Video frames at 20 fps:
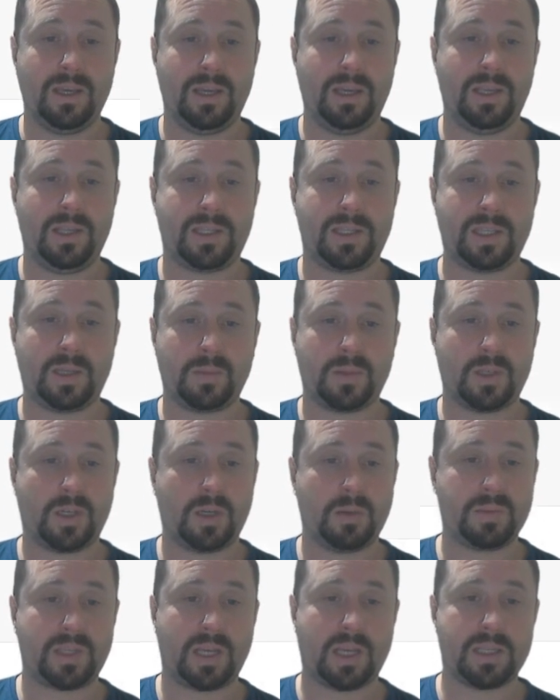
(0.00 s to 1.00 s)
He
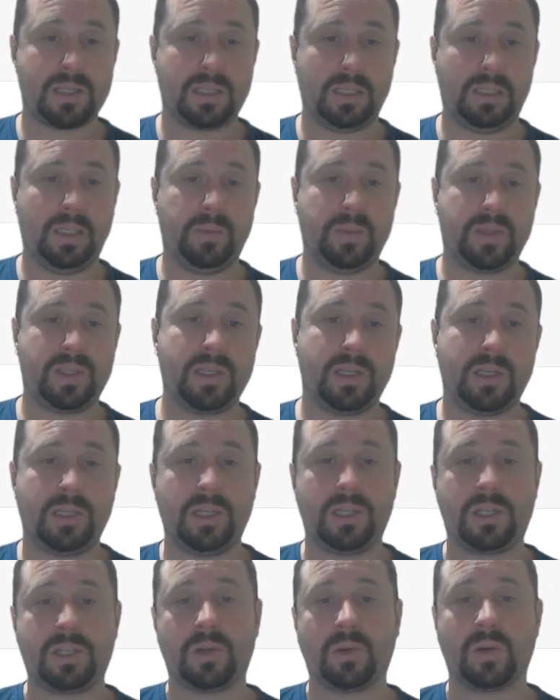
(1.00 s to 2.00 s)
sometimes has limited
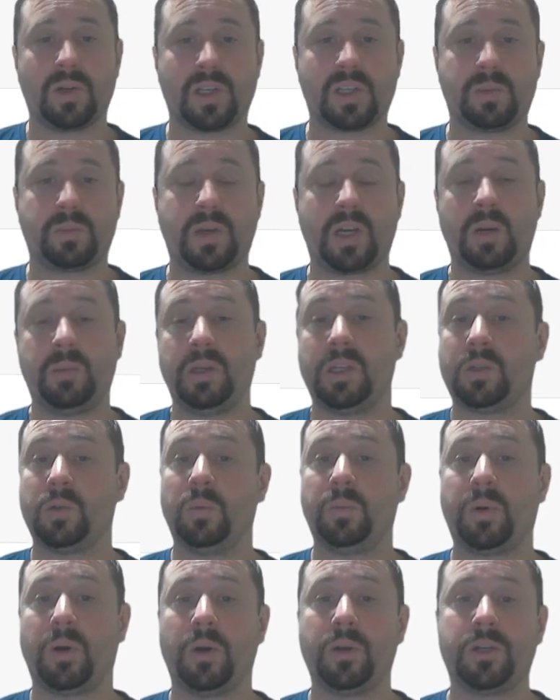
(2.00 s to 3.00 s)
edition or experimental
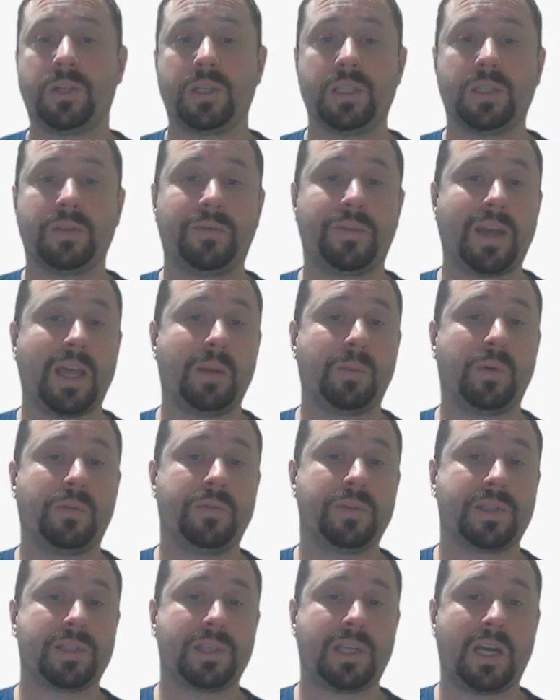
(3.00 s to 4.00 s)
potions available
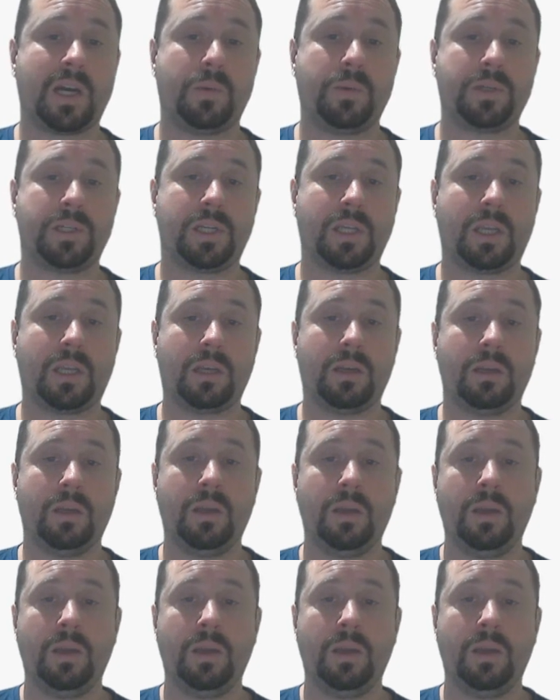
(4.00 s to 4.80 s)
for sale, which can